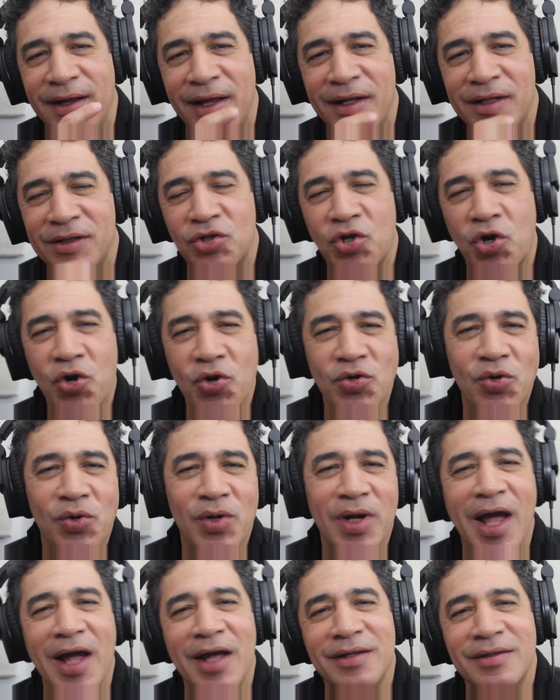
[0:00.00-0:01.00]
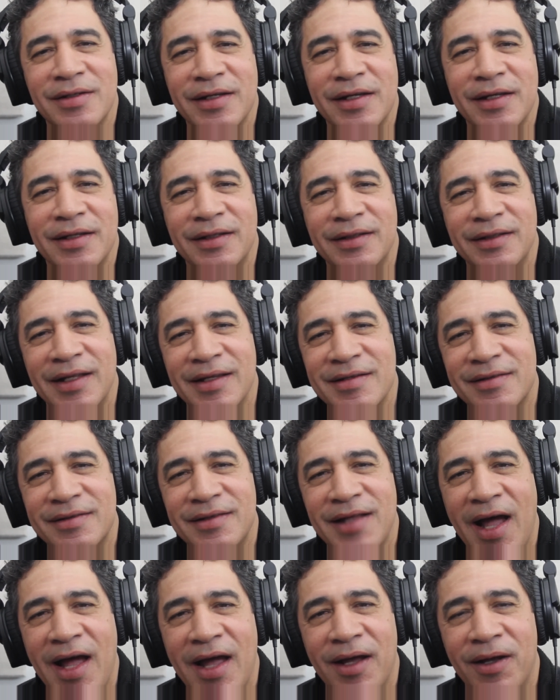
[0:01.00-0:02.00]
internalizing the
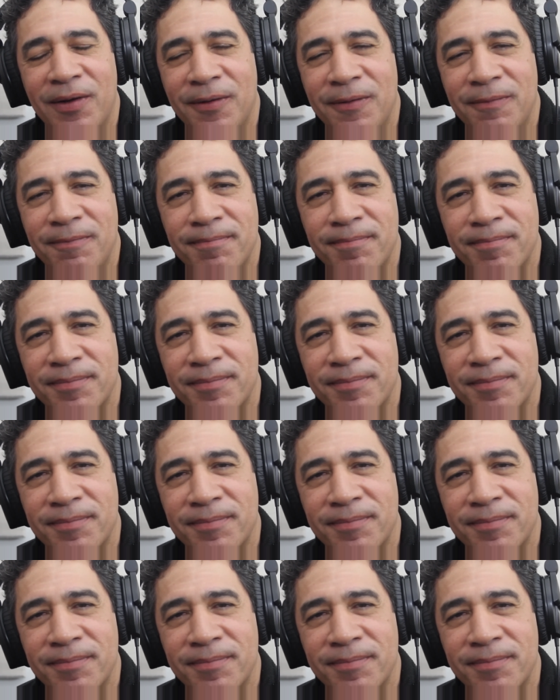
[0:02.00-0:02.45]
style,